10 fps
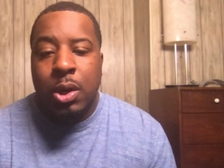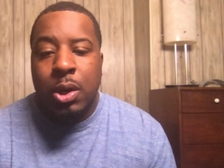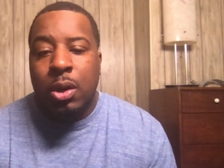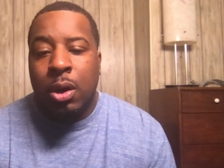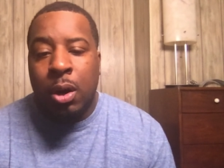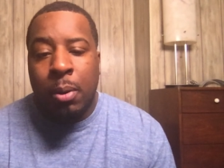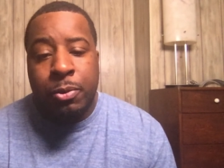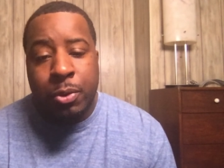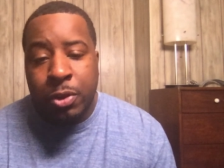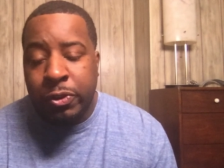Um,
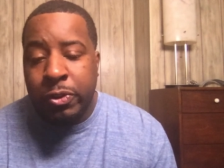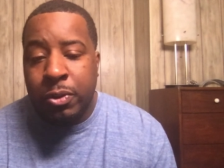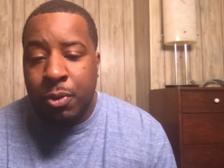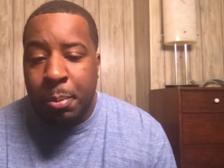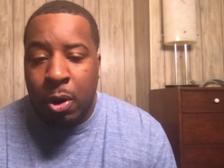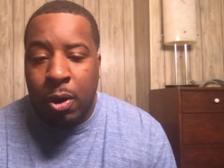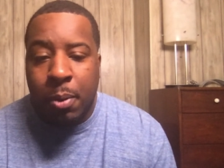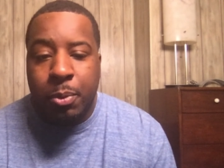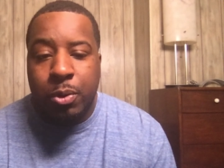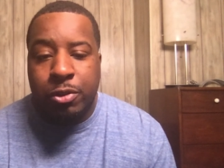so, this is a
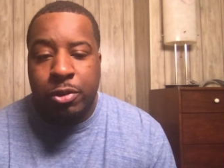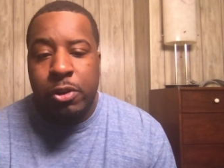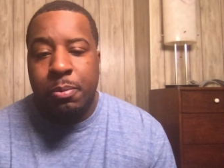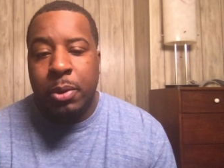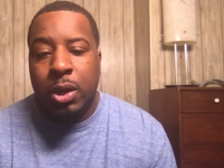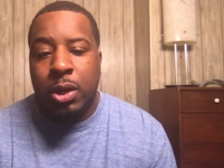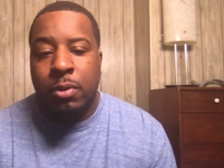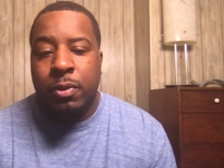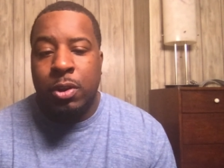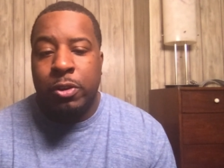remarkable achievement
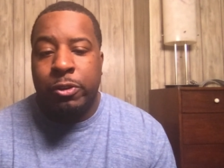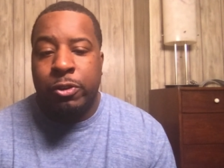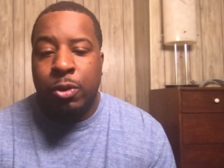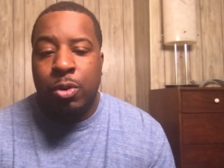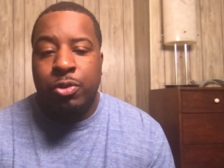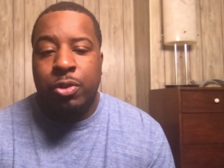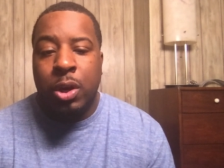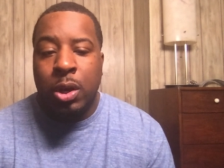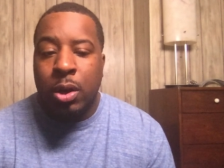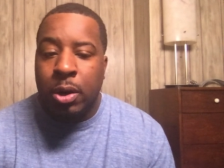given the surge
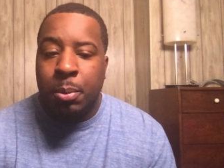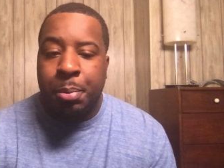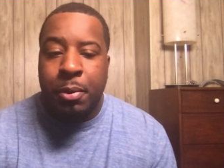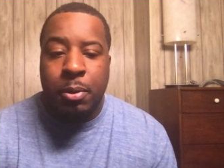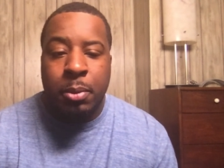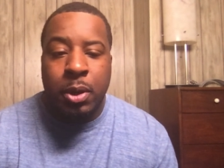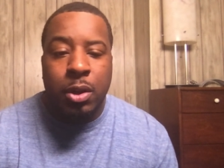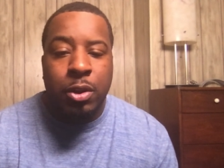in unemployment the